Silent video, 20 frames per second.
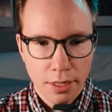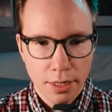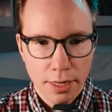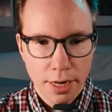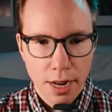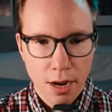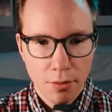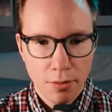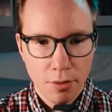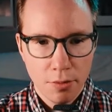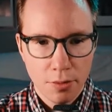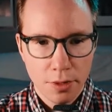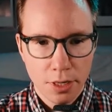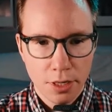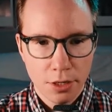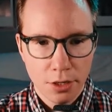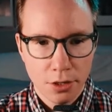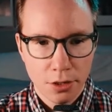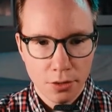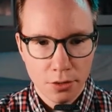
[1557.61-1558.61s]
Now what we
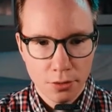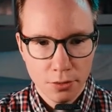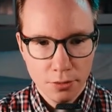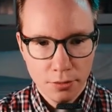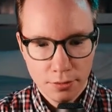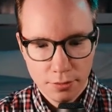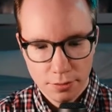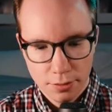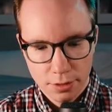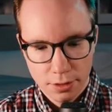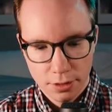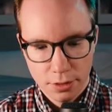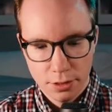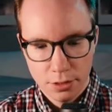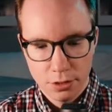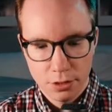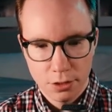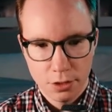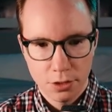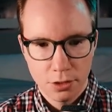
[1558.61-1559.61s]
can do
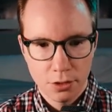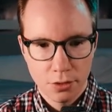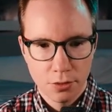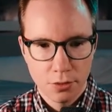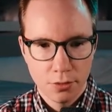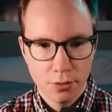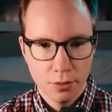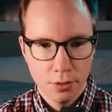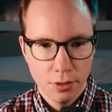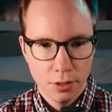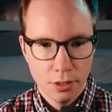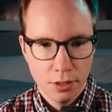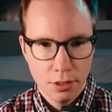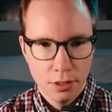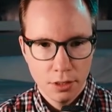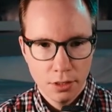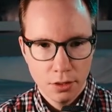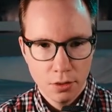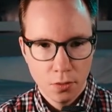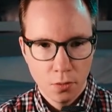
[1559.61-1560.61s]
is do
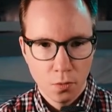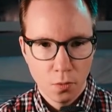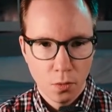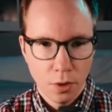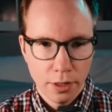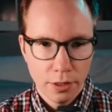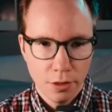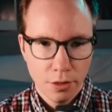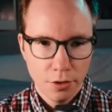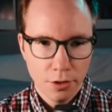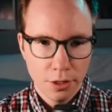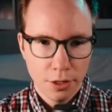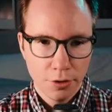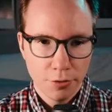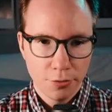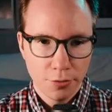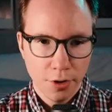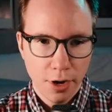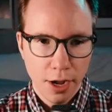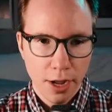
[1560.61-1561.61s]

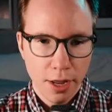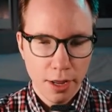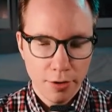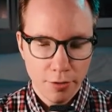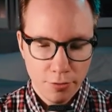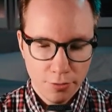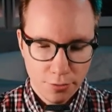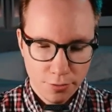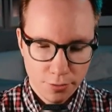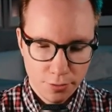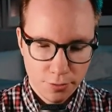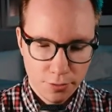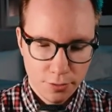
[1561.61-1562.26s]
135